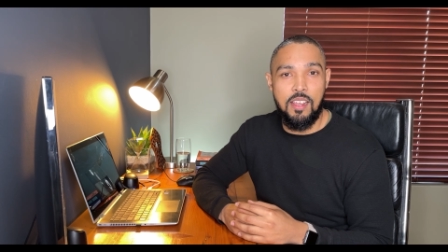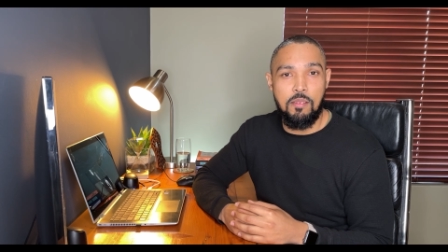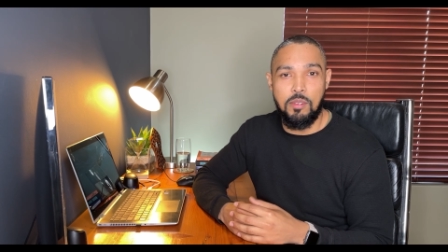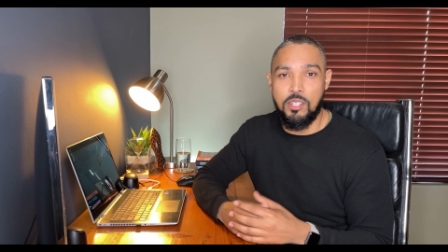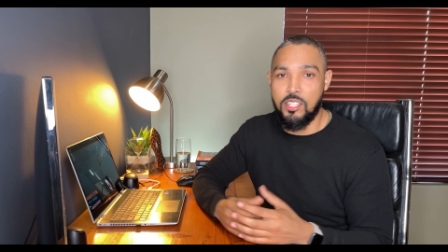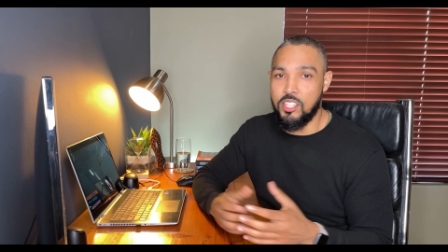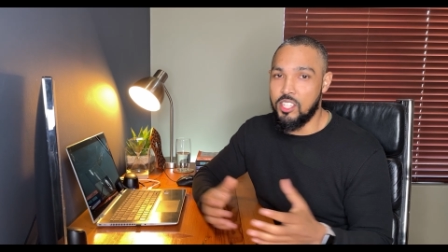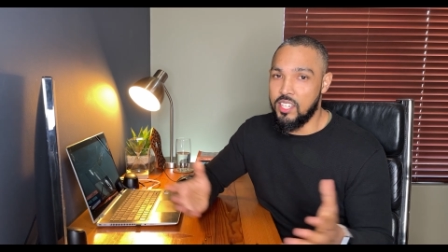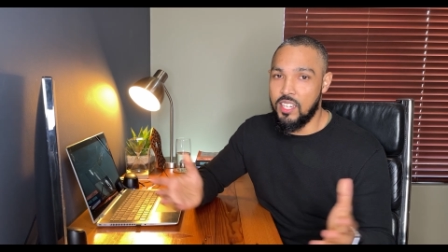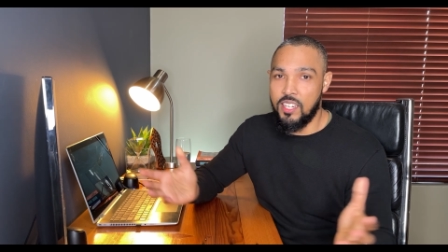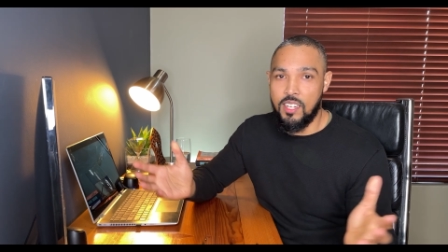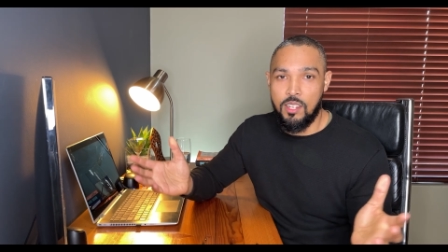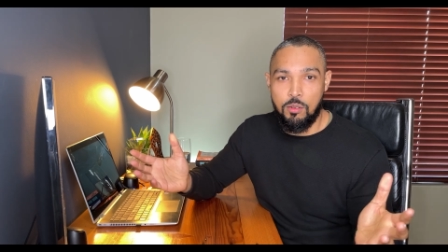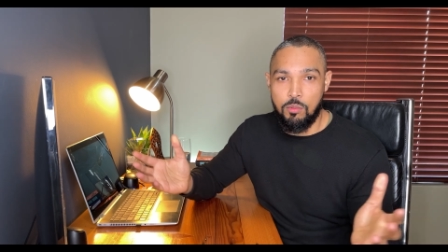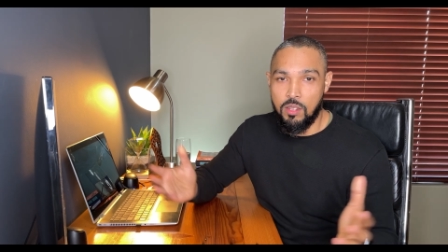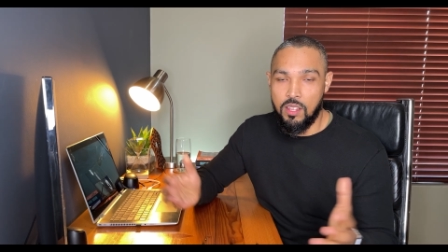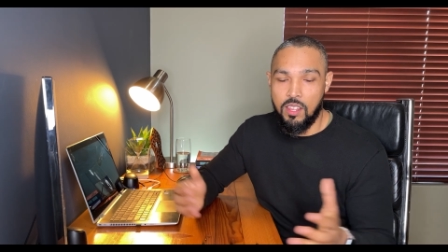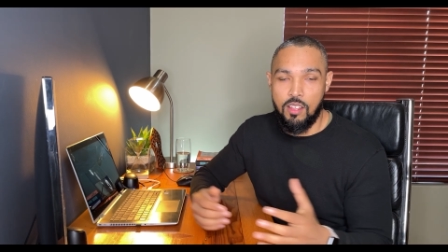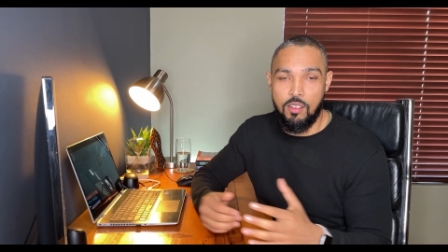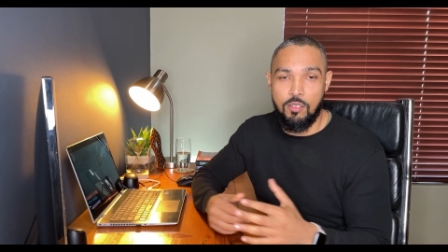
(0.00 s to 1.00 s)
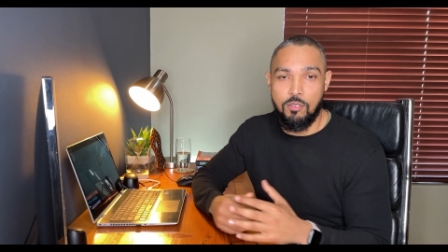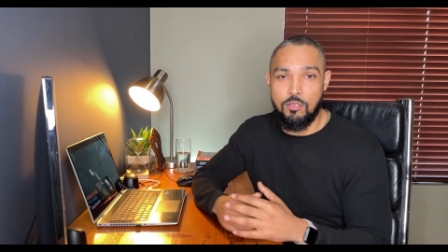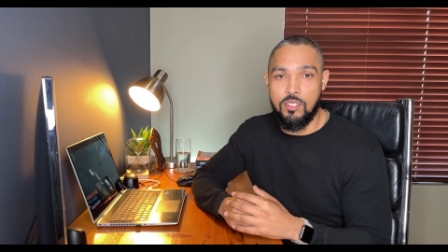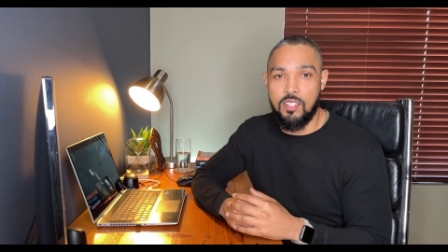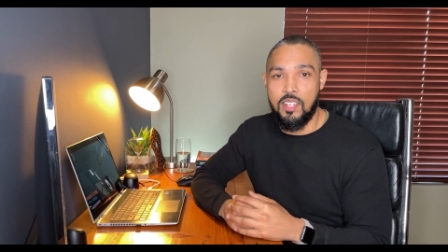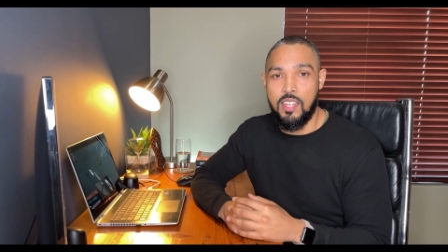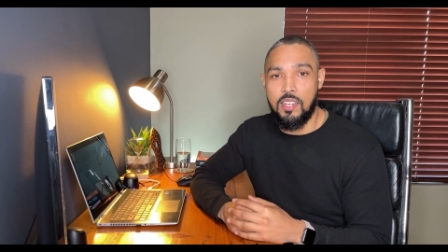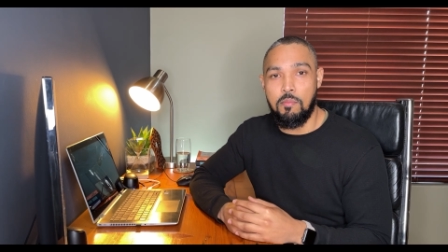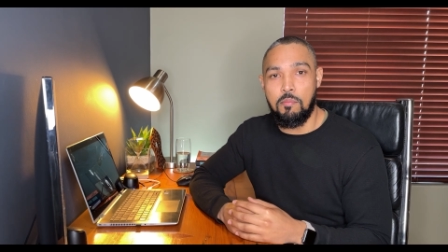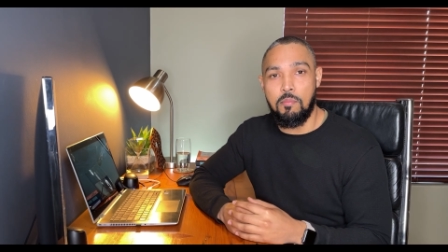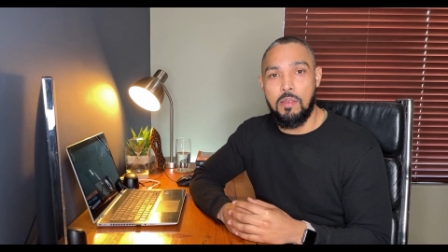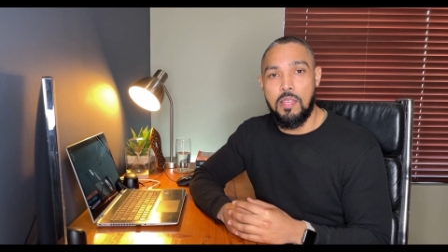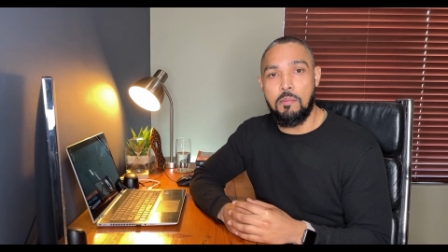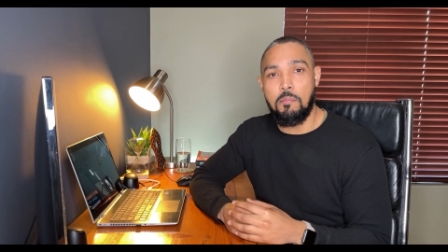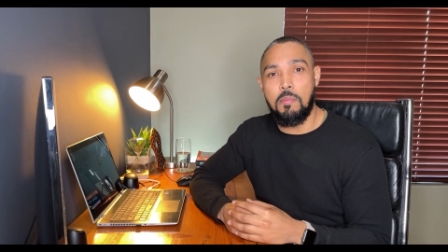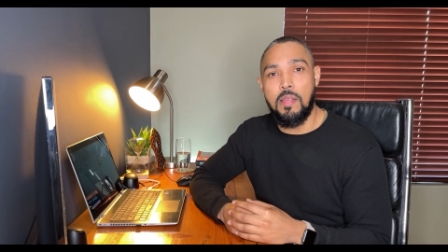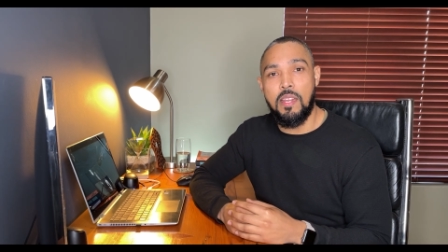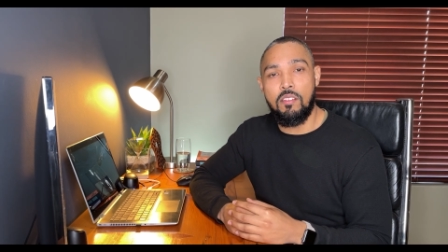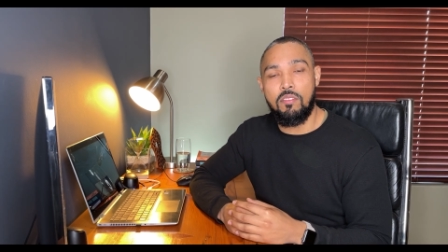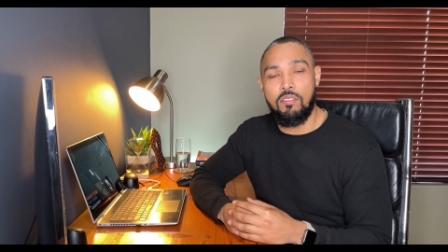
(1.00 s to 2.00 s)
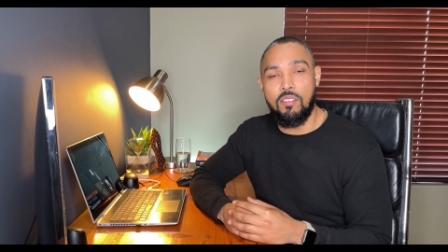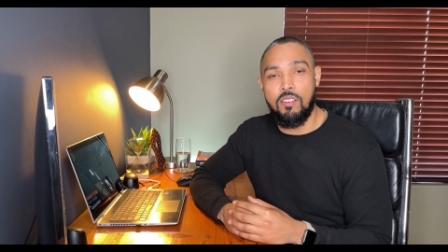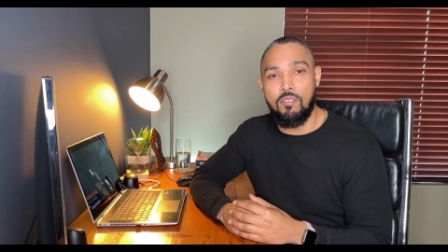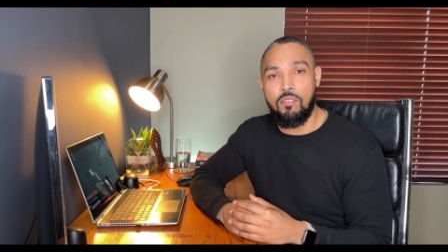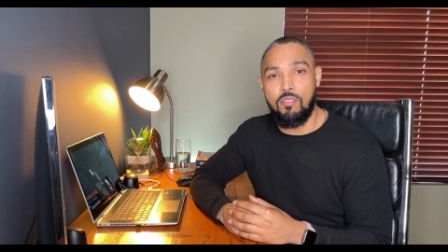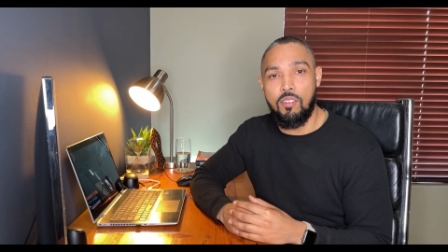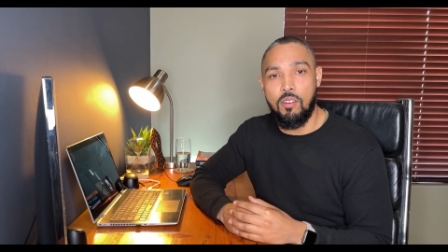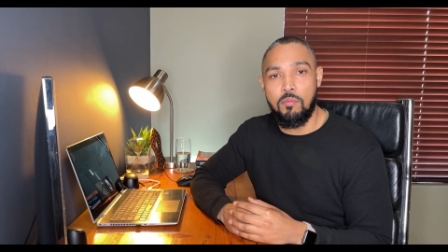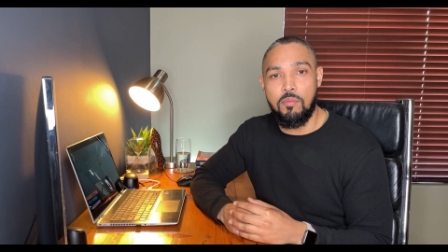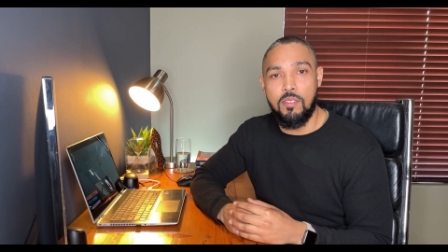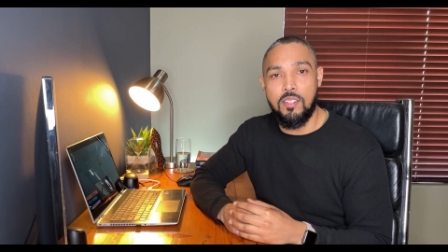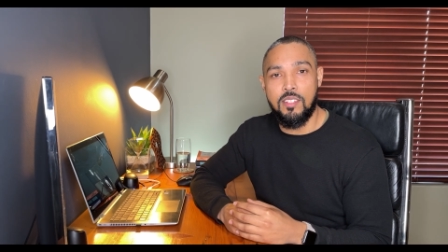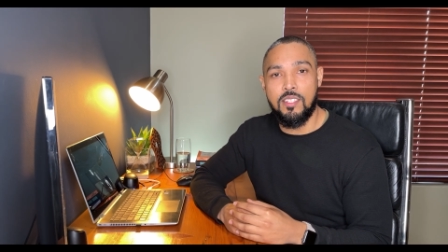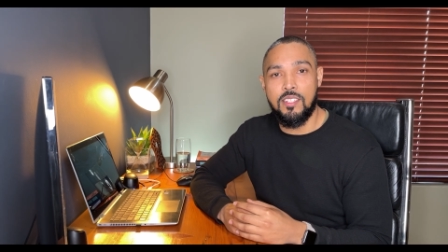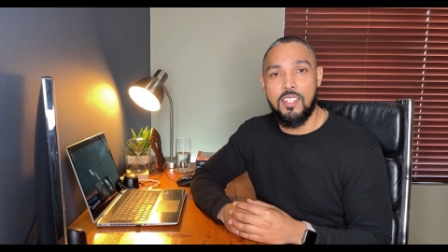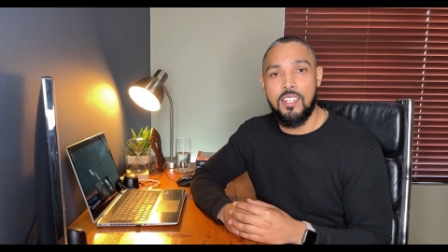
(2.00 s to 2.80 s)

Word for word: and share it with those that may benefit from this.